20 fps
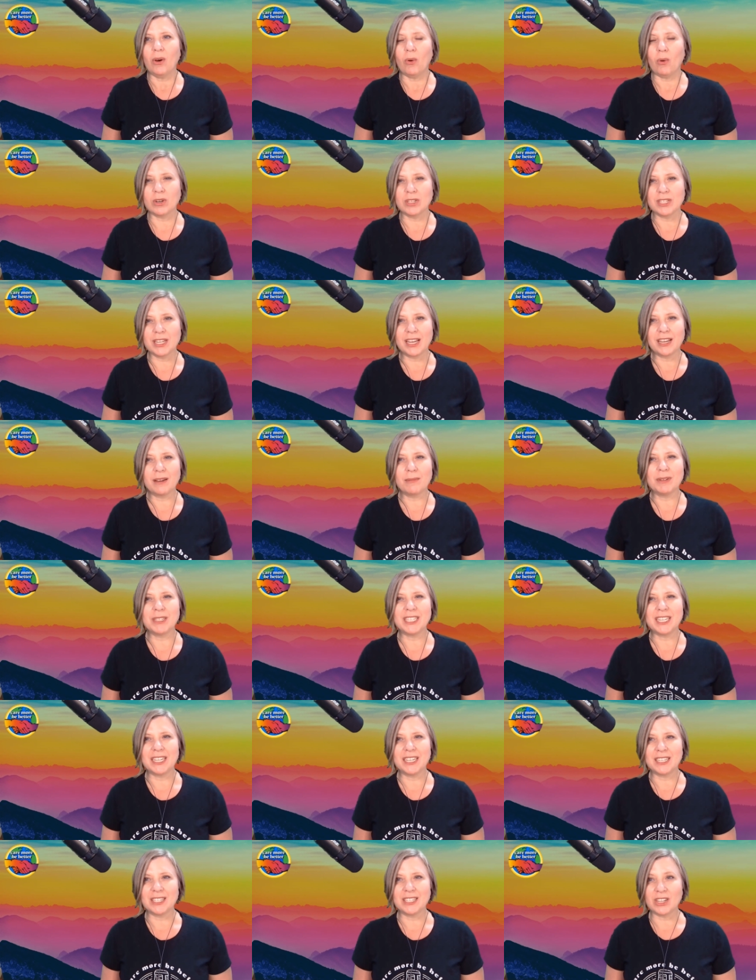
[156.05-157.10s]

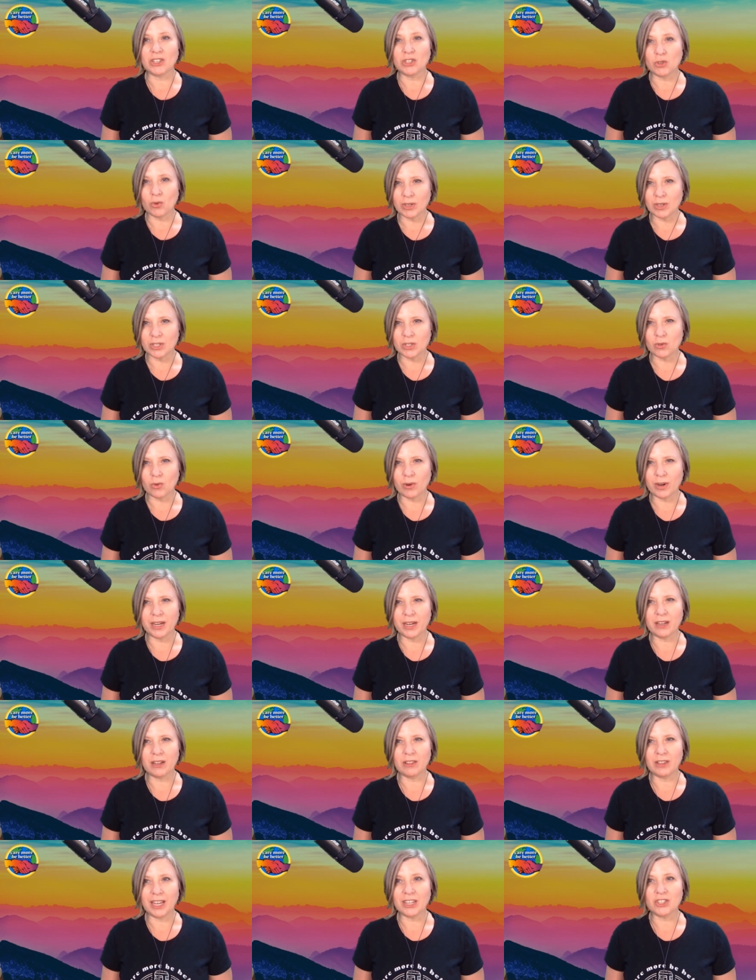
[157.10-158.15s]
Ortega-Medina's short story
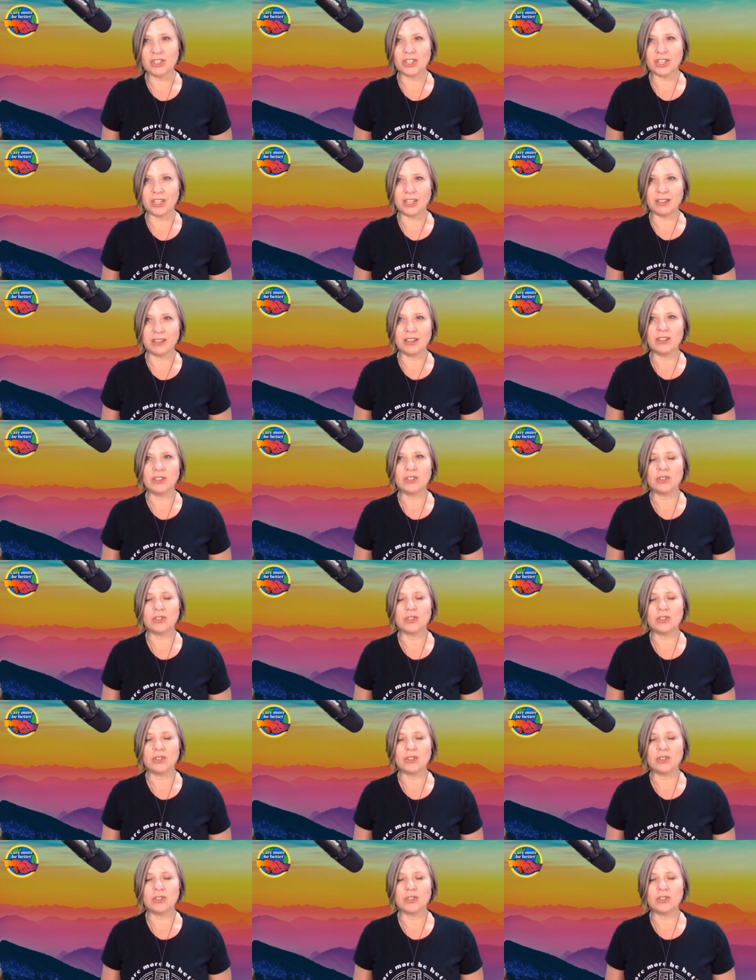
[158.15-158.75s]
collection,